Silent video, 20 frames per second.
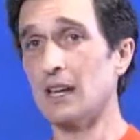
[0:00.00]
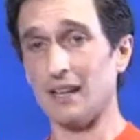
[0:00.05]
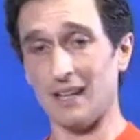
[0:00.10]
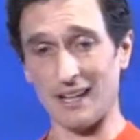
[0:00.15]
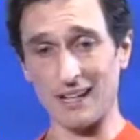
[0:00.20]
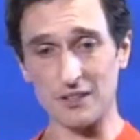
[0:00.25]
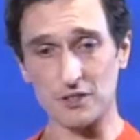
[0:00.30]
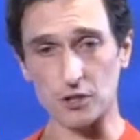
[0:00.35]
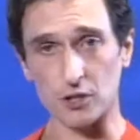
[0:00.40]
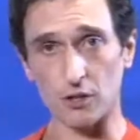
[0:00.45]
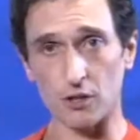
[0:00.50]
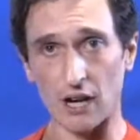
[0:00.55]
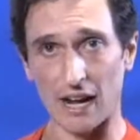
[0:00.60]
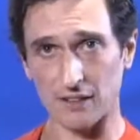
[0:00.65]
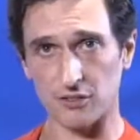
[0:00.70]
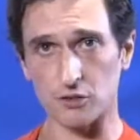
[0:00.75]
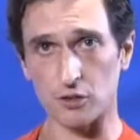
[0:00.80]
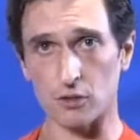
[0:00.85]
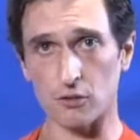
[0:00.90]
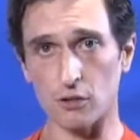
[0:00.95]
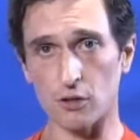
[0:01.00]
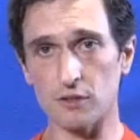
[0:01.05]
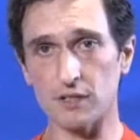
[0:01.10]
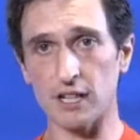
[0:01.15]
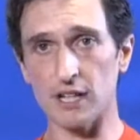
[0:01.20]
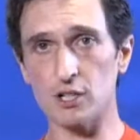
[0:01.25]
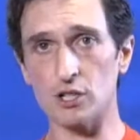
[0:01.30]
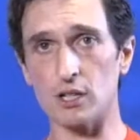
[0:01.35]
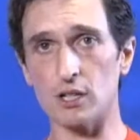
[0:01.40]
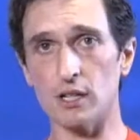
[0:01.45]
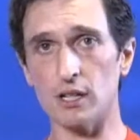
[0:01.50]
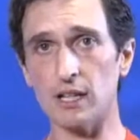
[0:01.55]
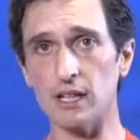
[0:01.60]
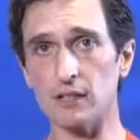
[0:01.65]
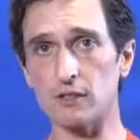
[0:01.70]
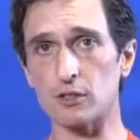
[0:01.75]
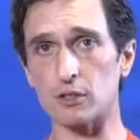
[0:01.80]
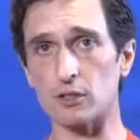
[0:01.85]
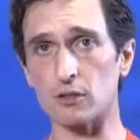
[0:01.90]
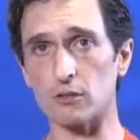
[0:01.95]
external rotation,
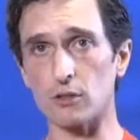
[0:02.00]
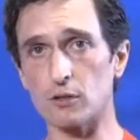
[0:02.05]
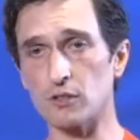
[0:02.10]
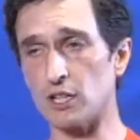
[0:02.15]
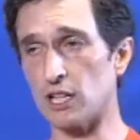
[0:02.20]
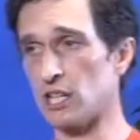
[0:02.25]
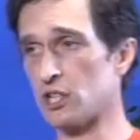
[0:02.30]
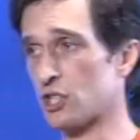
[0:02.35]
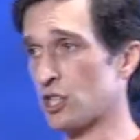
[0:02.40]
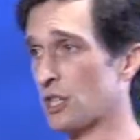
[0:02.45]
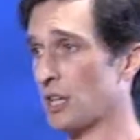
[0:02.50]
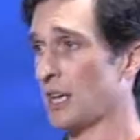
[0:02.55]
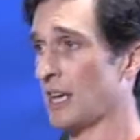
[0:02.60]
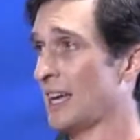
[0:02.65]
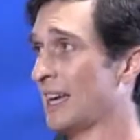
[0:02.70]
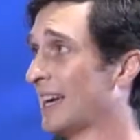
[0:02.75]
internal rotation,